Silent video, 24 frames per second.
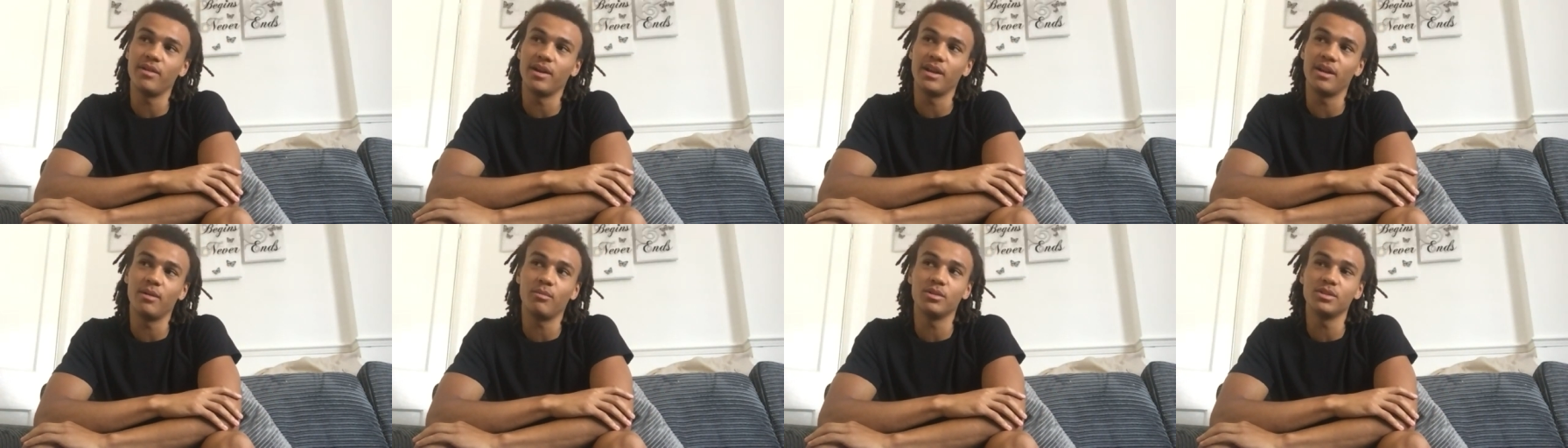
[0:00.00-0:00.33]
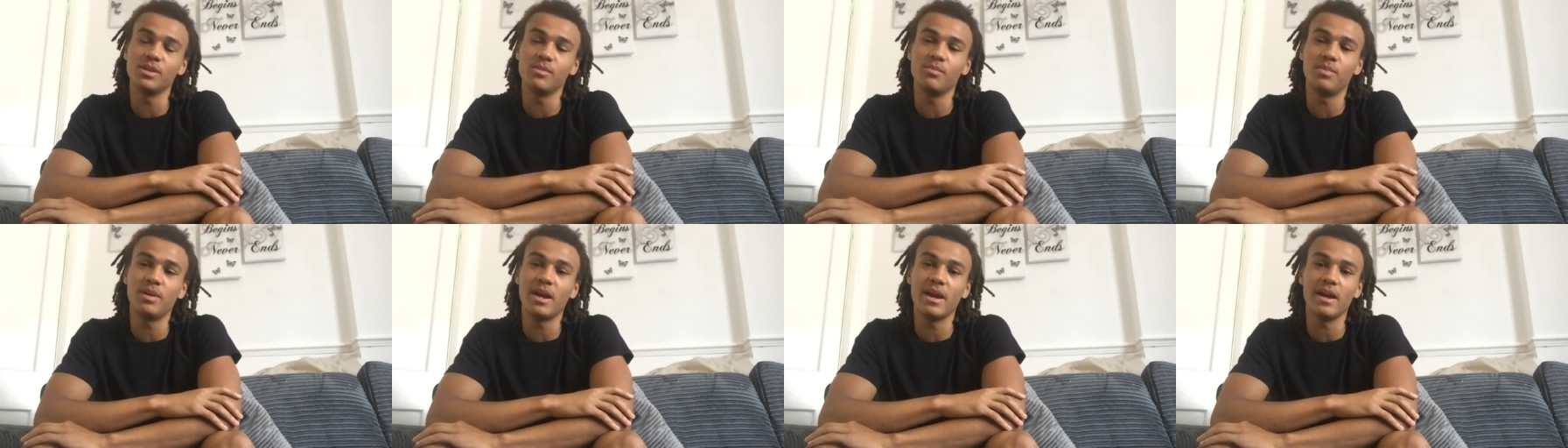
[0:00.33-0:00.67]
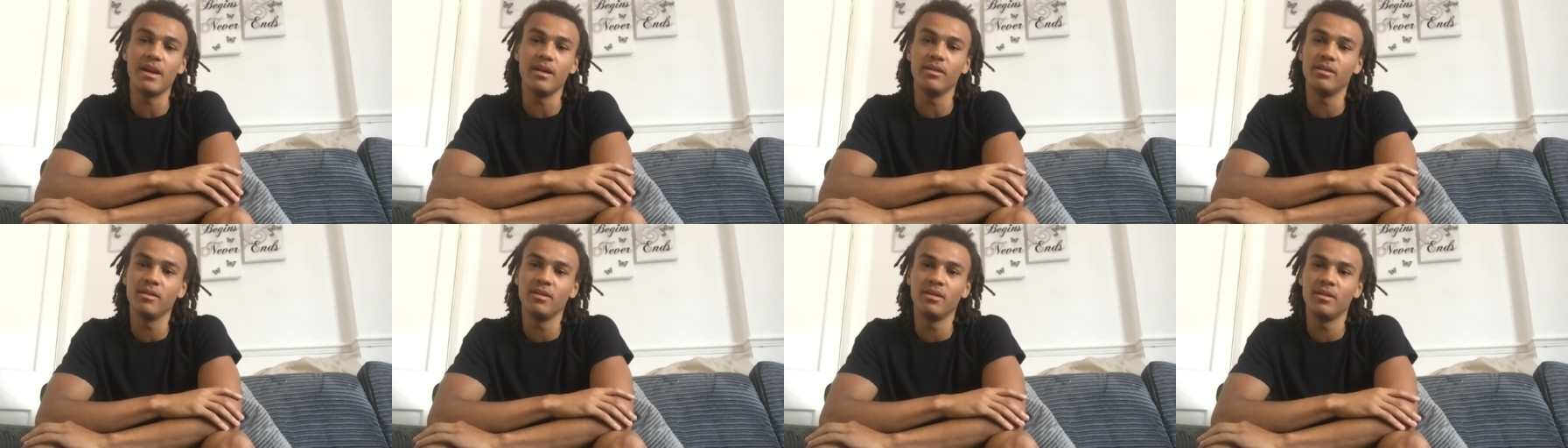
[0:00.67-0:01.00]
and I wasn't
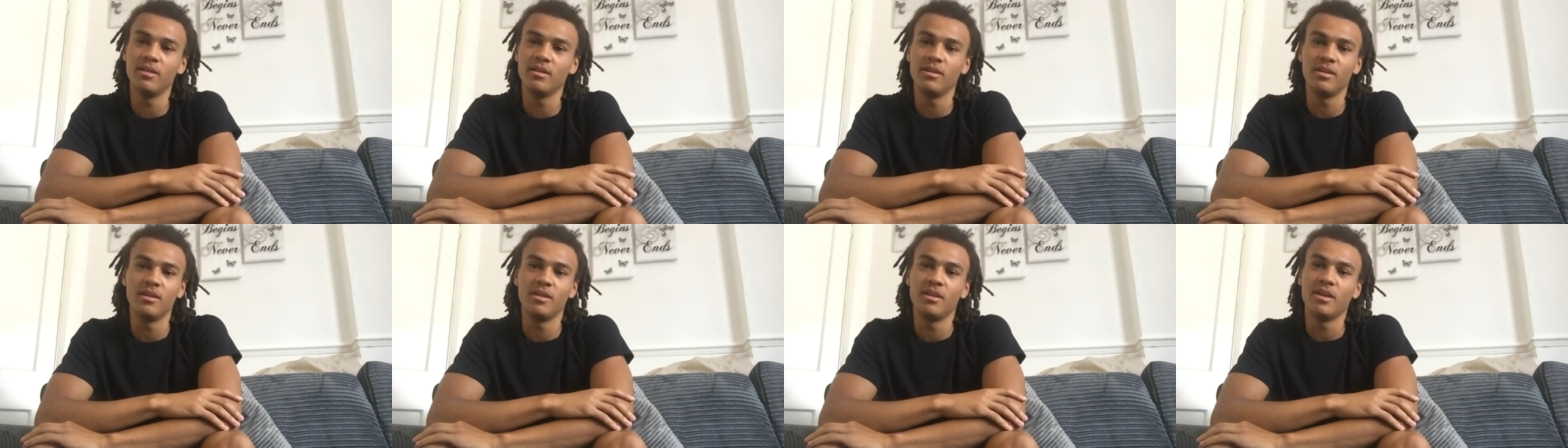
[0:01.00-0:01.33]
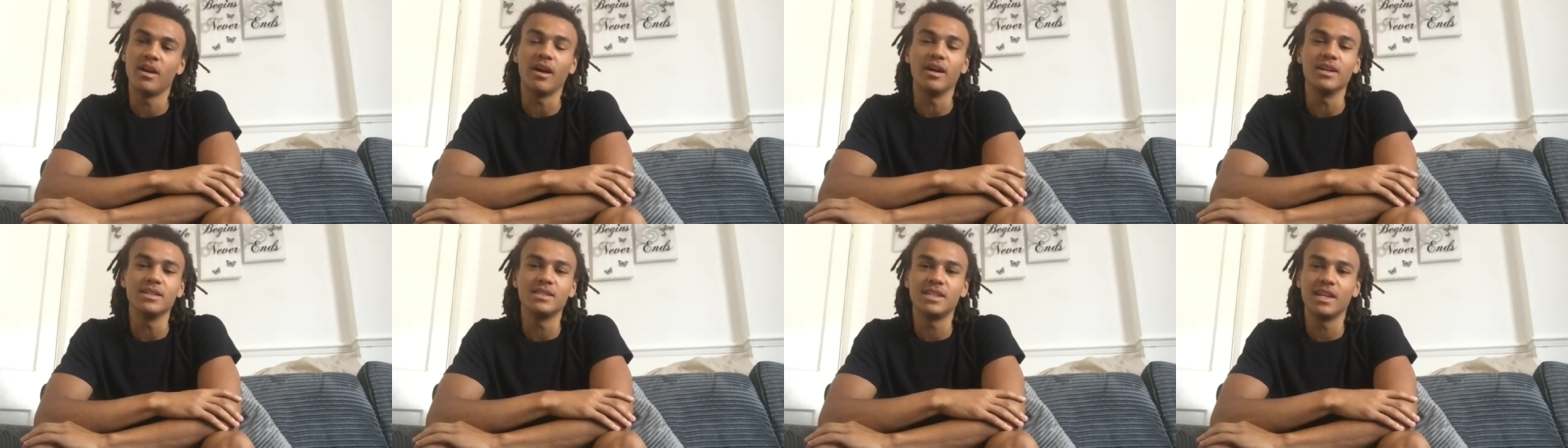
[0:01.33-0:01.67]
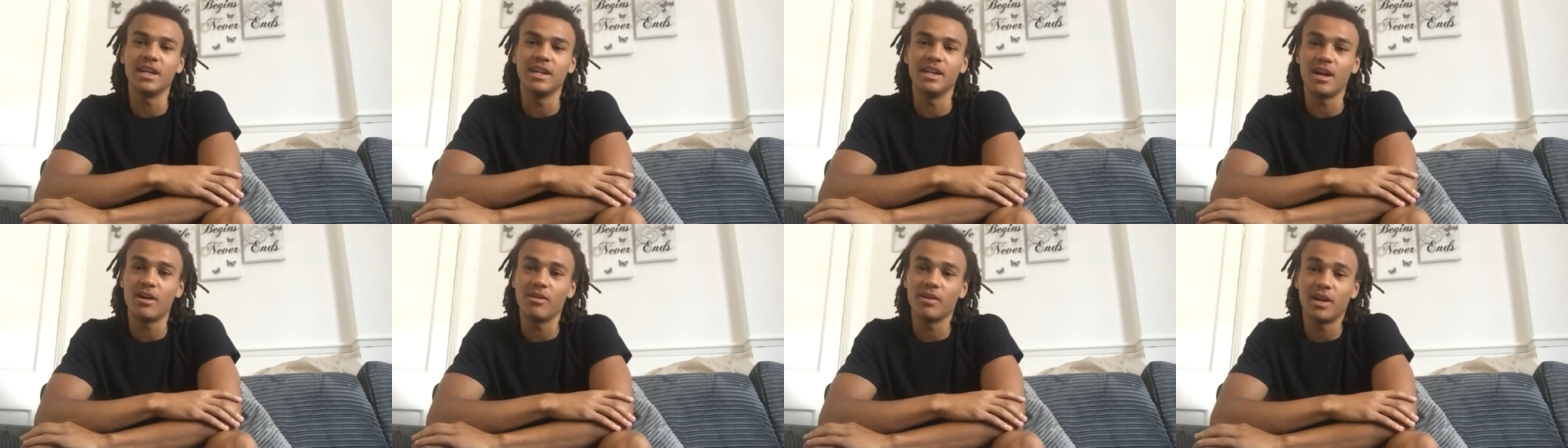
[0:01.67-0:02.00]
playing, I was
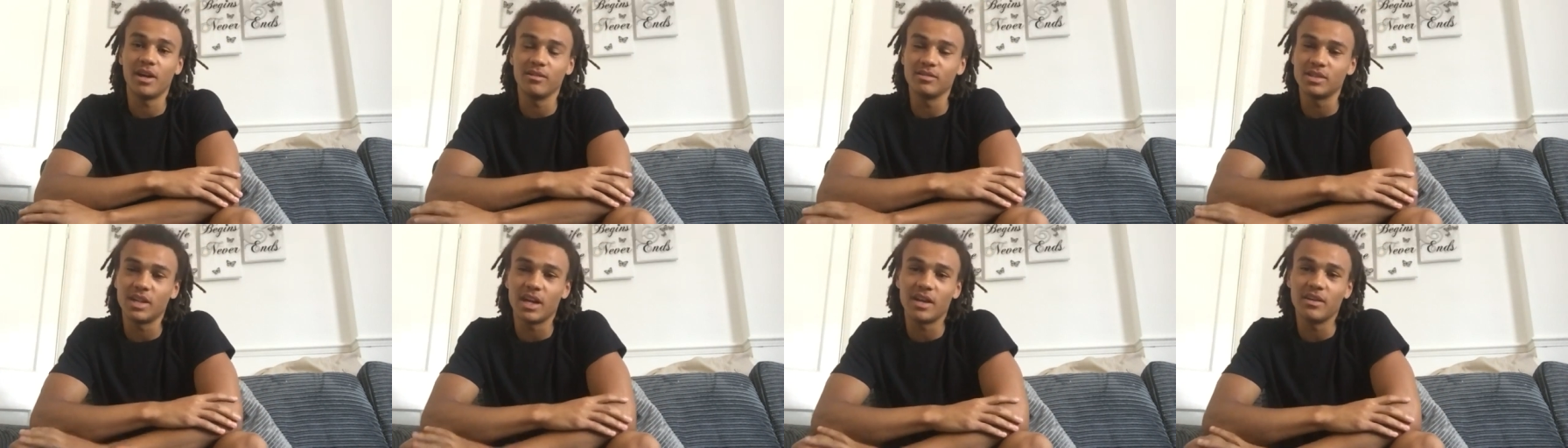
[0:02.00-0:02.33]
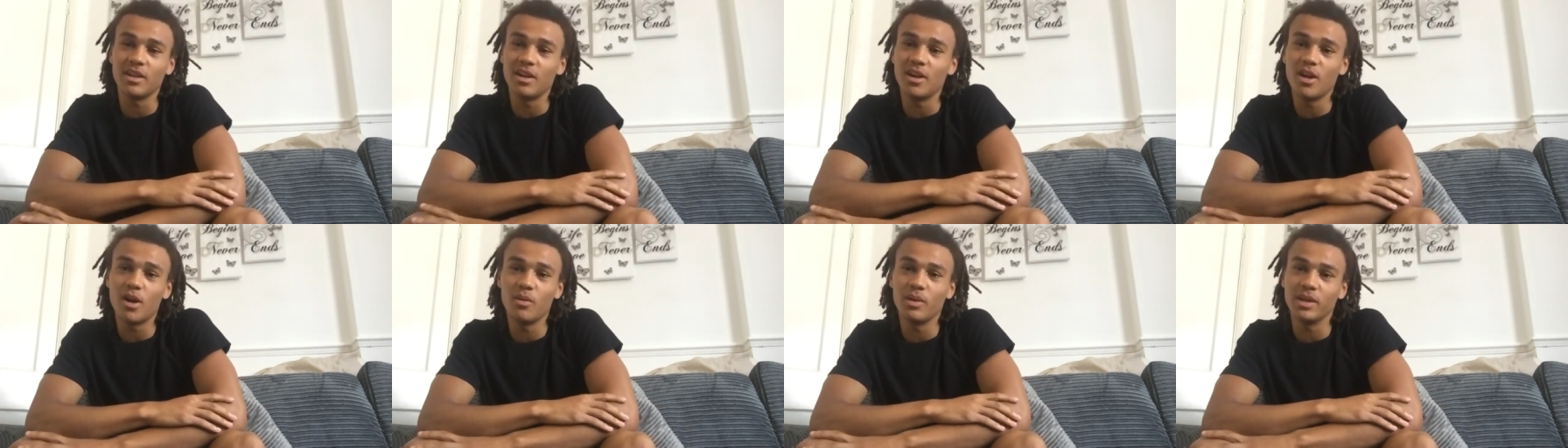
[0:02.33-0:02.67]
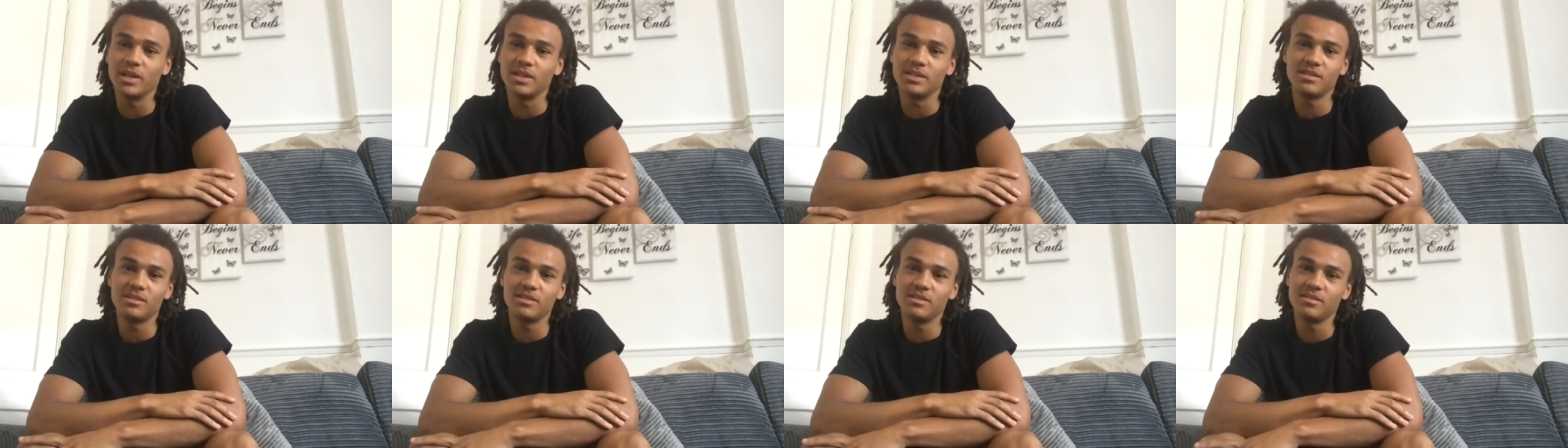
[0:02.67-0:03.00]
saying how that was like the
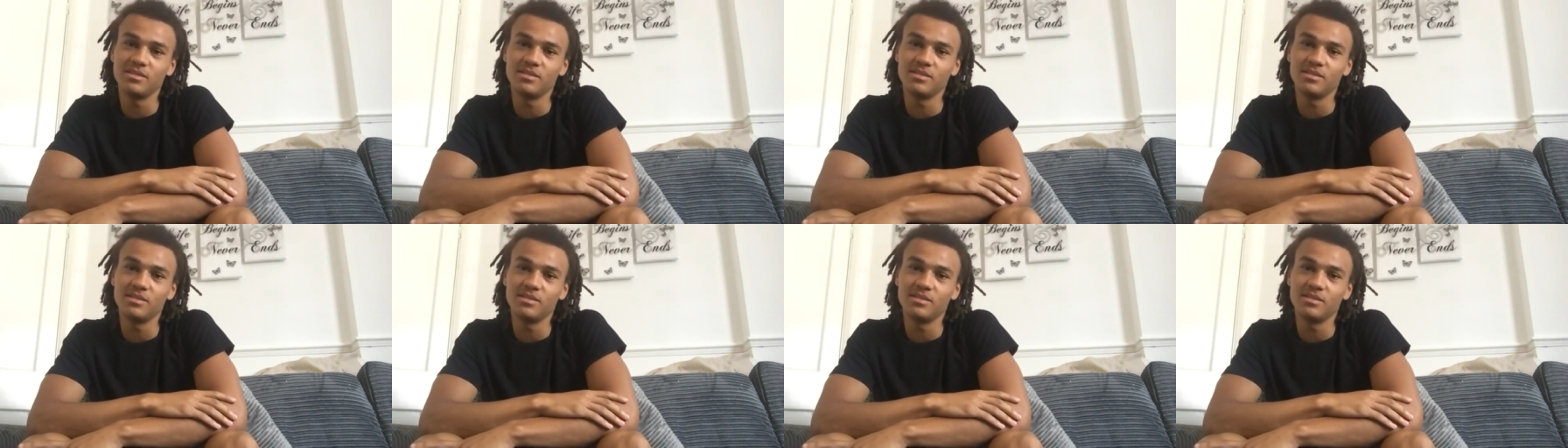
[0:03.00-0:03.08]
lowest